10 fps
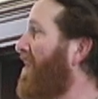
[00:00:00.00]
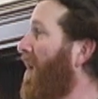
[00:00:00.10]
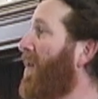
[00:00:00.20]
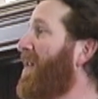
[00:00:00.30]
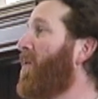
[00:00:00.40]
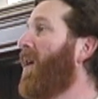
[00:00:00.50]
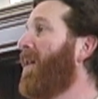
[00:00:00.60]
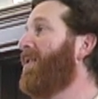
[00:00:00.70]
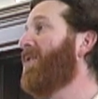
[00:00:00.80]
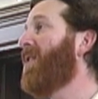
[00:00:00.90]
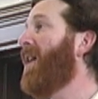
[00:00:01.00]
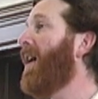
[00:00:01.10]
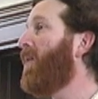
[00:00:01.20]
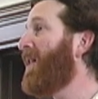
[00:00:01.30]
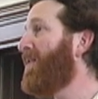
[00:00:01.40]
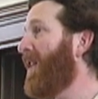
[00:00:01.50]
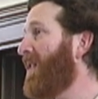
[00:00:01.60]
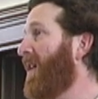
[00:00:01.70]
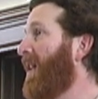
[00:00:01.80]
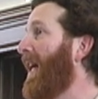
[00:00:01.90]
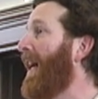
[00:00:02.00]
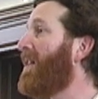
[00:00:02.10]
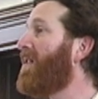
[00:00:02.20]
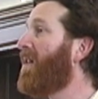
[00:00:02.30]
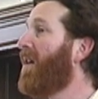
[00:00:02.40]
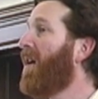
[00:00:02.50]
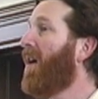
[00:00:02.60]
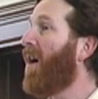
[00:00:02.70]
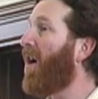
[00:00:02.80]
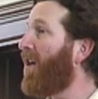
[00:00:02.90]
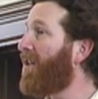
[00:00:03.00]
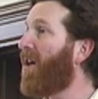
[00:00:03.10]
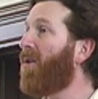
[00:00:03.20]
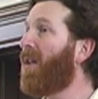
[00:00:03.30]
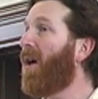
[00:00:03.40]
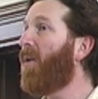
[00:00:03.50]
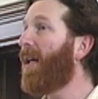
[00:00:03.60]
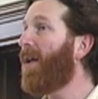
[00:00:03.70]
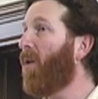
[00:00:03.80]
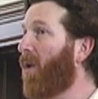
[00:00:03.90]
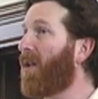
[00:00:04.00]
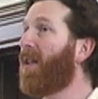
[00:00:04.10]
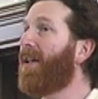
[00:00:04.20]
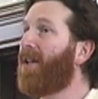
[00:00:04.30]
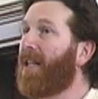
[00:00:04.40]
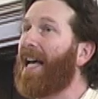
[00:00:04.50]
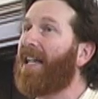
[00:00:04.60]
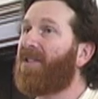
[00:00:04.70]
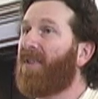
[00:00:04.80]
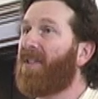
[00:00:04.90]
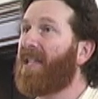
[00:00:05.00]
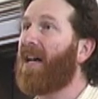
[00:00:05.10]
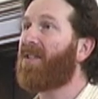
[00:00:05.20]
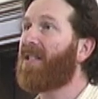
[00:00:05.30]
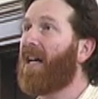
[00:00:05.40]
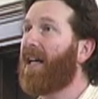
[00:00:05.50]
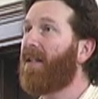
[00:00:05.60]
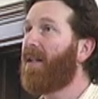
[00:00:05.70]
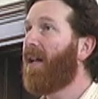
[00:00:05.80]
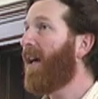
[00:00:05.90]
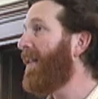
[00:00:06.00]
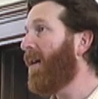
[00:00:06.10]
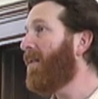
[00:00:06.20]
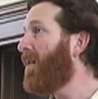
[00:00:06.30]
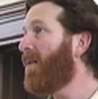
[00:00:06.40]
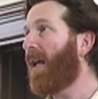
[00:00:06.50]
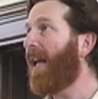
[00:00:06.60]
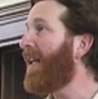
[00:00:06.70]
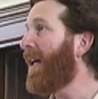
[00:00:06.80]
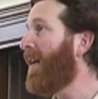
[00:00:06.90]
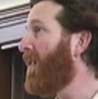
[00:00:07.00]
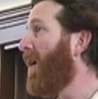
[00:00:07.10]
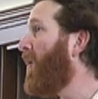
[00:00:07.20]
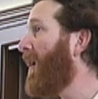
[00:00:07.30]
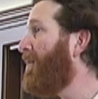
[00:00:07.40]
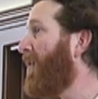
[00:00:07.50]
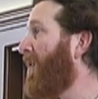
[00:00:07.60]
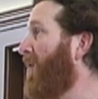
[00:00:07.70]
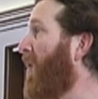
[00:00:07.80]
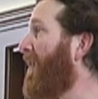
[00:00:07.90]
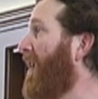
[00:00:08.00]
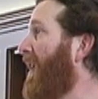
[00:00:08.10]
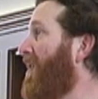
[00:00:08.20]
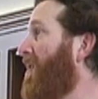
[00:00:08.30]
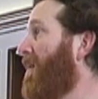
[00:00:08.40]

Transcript: is low E squared if there's a lot of west-facing glass, hard coat low E or clear glass for the south side, and then any kind of low E for the north and east.